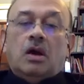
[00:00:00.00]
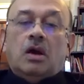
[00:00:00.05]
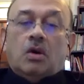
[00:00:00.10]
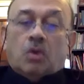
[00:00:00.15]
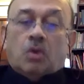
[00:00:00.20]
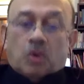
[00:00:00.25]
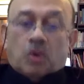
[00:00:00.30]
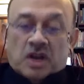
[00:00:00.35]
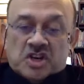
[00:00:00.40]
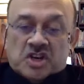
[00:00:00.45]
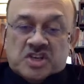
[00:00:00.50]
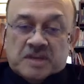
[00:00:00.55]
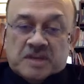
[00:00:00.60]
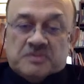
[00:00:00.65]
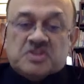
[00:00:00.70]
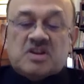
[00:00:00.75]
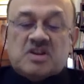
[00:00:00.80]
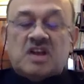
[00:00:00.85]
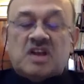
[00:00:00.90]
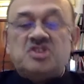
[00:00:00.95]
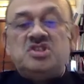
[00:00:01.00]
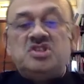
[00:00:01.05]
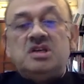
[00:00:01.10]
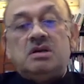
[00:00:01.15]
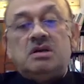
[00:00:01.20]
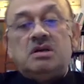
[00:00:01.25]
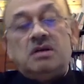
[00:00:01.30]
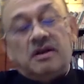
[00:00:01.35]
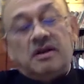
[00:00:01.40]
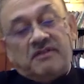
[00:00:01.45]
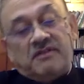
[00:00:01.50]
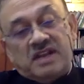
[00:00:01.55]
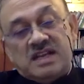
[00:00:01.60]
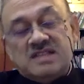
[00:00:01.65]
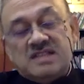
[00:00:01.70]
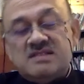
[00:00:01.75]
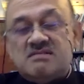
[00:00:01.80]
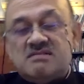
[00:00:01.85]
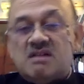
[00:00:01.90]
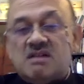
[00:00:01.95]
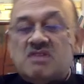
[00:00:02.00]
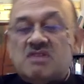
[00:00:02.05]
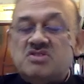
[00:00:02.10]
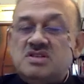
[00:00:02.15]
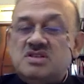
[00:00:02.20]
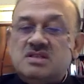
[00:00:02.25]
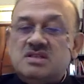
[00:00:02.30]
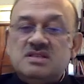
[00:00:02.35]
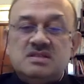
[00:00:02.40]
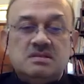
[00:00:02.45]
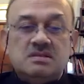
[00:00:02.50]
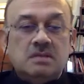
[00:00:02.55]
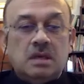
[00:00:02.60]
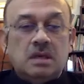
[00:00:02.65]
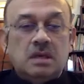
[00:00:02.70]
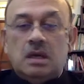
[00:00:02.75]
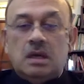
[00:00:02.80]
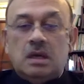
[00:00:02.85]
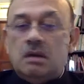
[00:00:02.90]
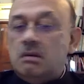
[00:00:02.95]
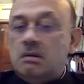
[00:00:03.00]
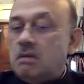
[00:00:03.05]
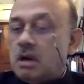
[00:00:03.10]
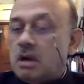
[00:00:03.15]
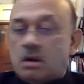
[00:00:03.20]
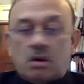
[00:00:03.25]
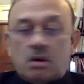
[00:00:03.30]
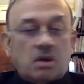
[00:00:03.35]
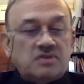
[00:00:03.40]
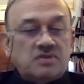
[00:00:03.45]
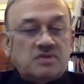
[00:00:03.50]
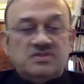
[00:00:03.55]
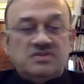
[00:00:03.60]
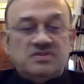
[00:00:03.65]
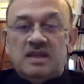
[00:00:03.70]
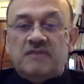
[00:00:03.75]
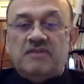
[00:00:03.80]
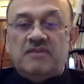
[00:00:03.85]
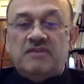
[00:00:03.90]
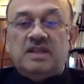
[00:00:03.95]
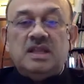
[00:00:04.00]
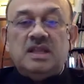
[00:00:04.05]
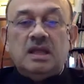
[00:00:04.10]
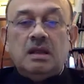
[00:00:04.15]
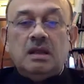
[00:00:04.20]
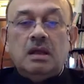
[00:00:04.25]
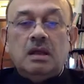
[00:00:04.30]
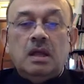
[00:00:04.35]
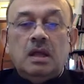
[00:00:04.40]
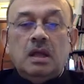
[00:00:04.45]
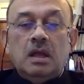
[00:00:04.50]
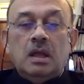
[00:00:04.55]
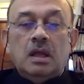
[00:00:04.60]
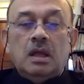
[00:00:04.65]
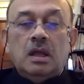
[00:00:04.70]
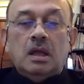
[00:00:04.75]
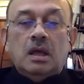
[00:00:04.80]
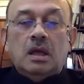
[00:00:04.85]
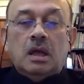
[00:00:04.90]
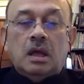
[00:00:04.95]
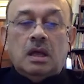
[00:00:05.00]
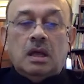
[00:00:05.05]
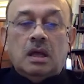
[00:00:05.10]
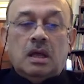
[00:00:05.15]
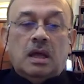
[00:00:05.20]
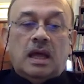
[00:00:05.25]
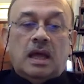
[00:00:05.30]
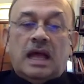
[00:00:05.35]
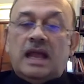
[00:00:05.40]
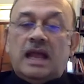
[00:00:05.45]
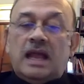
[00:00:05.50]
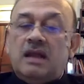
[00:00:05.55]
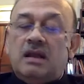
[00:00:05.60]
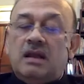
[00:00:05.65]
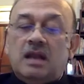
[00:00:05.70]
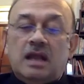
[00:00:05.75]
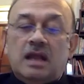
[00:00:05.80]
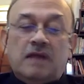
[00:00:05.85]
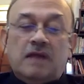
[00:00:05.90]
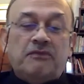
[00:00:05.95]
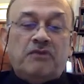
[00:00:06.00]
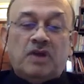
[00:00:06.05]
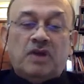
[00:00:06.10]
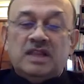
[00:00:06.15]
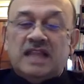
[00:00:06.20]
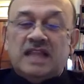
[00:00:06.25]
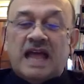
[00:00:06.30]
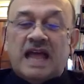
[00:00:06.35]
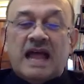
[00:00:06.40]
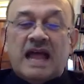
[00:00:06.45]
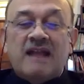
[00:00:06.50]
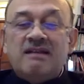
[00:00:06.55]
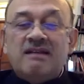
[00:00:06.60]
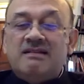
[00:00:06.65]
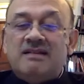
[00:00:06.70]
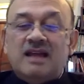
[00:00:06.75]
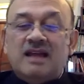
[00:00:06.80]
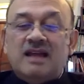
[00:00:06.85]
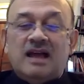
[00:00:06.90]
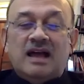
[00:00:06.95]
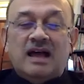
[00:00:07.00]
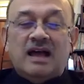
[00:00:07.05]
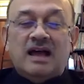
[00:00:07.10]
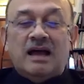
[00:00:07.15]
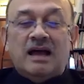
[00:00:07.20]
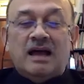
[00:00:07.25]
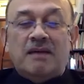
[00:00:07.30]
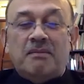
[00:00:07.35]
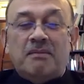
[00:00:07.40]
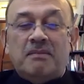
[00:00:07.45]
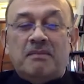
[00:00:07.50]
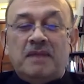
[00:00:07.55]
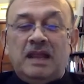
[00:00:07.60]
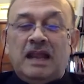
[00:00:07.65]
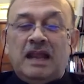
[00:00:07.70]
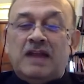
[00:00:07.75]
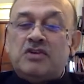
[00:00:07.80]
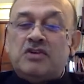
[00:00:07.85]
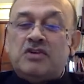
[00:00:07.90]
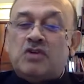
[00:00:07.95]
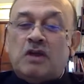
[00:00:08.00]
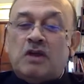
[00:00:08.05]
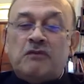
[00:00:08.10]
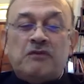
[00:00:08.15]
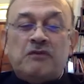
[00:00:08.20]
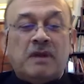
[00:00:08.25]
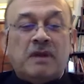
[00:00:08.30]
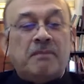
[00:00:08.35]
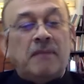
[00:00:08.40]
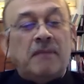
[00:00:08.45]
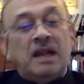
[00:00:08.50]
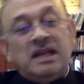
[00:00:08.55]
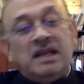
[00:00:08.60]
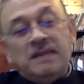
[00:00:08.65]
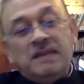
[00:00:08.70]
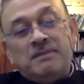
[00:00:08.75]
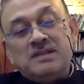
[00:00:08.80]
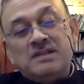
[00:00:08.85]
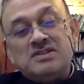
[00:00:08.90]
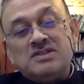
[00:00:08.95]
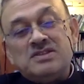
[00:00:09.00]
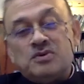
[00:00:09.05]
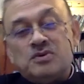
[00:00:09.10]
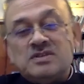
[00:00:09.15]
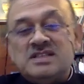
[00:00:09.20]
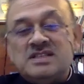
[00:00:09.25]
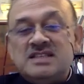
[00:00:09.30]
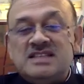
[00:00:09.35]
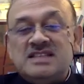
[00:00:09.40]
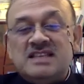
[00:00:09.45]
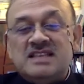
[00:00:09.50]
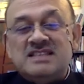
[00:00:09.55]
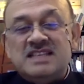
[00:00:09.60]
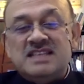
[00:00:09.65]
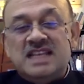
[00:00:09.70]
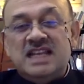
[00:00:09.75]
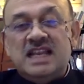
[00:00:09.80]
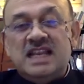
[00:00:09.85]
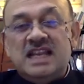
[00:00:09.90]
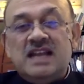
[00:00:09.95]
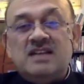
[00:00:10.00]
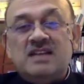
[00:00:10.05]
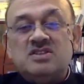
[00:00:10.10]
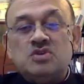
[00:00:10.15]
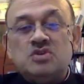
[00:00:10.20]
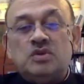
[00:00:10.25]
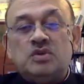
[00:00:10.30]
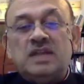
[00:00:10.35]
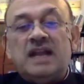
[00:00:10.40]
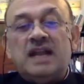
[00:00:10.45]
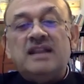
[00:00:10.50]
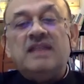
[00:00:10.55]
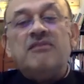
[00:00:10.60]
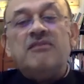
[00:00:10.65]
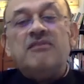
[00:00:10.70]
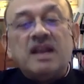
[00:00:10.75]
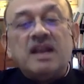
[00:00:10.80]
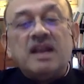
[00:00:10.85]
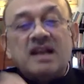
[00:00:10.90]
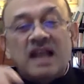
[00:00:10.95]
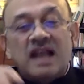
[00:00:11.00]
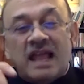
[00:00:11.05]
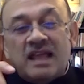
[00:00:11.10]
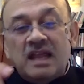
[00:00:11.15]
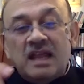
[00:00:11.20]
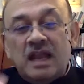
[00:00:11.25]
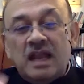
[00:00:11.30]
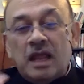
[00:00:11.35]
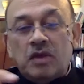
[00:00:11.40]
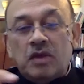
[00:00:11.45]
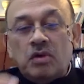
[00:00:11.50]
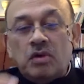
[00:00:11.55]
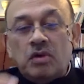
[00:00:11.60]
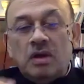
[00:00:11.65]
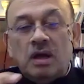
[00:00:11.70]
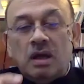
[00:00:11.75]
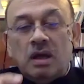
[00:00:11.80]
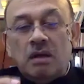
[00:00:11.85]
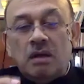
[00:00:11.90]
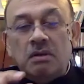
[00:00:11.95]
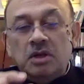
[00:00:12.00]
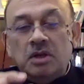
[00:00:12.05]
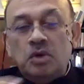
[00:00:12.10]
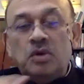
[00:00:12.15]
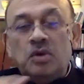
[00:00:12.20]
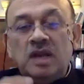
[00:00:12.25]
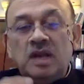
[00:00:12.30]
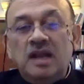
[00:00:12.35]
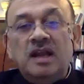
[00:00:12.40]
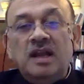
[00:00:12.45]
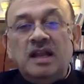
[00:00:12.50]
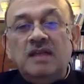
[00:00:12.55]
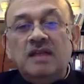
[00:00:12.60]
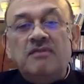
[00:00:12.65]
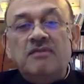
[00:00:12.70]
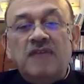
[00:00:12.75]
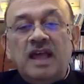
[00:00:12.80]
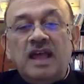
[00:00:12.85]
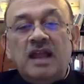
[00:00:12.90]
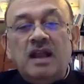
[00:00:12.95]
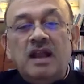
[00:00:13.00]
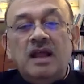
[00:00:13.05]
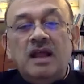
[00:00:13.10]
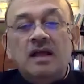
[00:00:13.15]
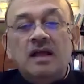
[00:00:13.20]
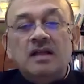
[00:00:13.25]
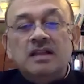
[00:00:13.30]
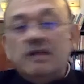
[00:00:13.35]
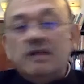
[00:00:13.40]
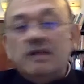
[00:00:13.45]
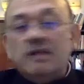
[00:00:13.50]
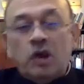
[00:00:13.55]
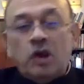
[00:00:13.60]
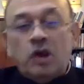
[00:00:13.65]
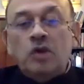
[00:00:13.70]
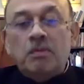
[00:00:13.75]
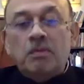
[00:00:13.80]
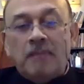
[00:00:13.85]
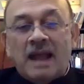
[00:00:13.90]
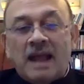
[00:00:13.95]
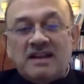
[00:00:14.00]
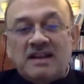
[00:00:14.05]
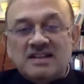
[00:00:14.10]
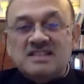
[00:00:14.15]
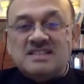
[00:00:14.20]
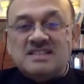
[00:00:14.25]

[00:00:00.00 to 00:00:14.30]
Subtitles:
ownership structure, governance structures across everything. And for that, electron for multiple sources is needed so that they work like an utility where the volume matters.